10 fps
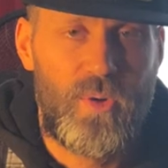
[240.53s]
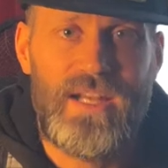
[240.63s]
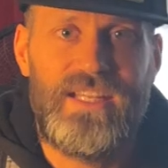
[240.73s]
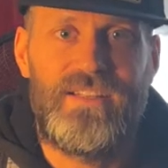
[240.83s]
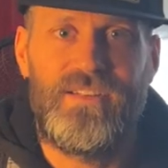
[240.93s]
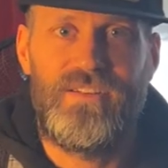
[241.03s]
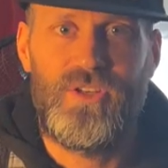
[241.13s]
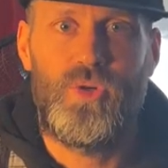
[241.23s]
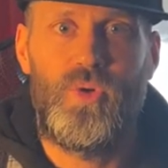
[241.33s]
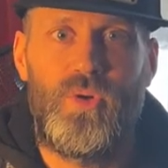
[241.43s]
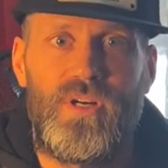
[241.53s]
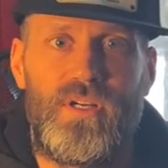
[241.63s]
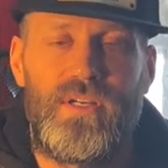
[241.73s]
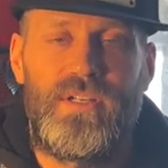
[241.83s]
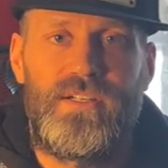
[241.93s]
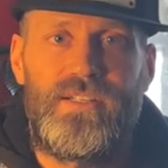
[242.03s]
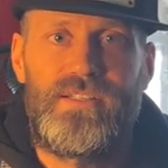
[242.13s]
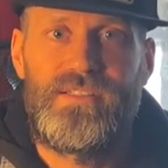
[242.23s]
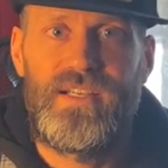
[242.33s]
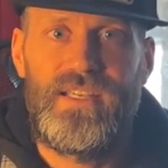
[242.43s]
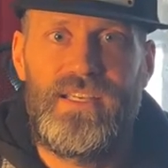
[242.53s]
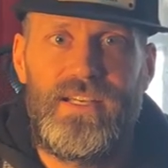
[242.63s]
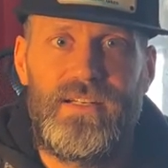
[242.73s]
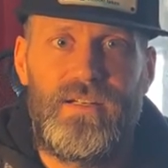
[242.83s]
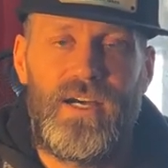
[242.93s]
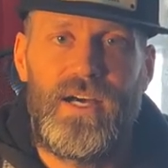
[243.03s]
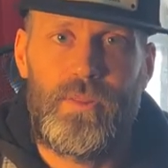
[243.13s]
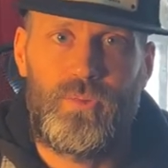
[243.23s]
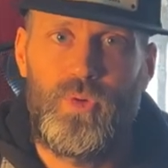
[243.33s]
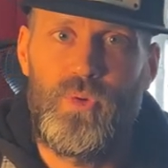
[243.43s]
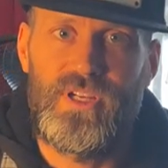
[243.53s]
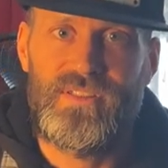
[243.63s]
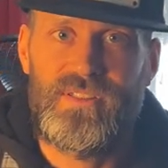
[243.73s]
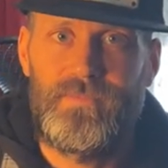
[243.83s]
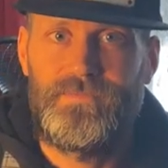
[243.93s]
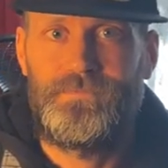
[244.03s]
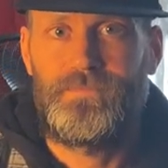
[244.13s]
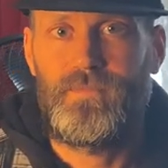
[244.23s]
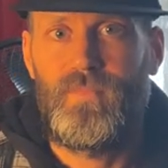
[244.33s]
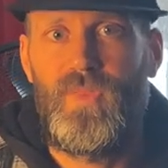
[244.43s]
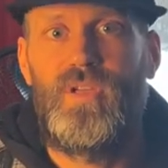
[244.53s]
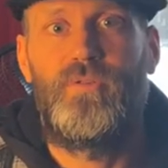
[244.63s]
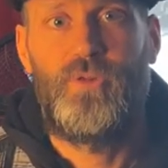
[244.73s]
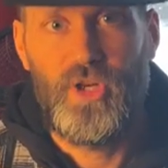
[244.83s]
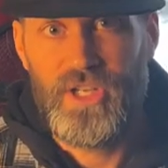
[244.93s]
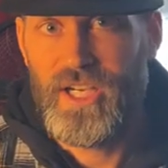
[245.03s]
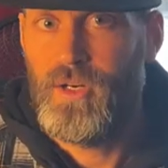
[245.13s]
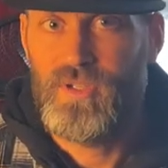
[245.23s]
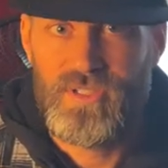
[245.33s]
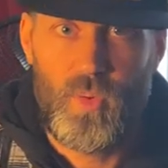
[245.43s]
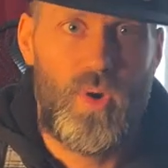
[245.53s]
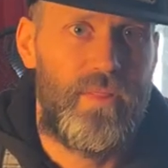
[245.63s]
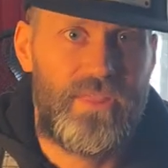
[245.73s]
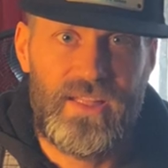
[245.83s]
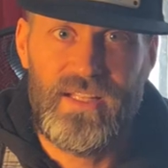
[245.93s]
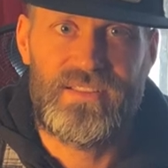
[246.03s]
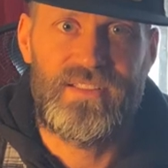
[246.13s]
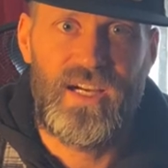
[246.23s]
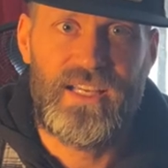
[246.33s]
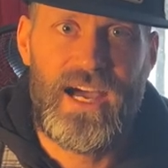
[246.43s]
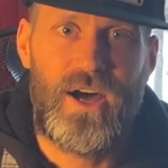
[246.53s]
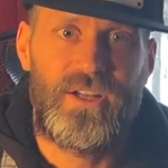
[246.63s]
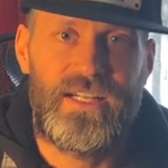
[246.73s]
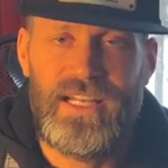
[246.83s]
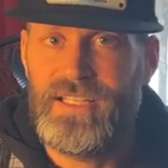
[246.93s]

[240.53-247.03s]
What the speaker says: I need to do to get through this? Foot care was the one thing that stuck out, and I